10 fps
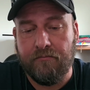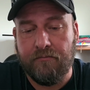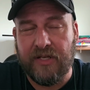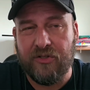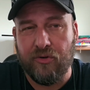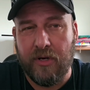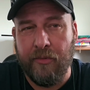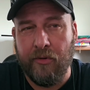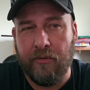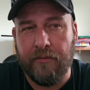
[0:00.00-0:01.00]
A
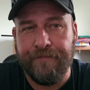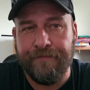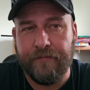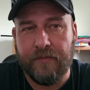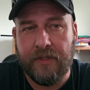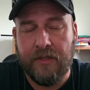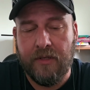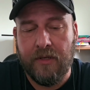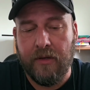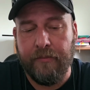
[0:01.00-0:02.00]
Dremel,
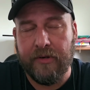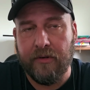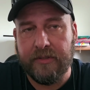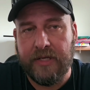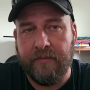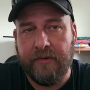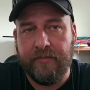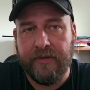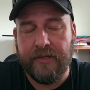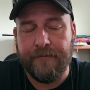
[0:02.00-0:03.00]
a barrel diamond
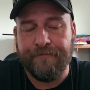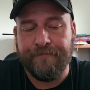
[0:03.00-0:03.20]
bit,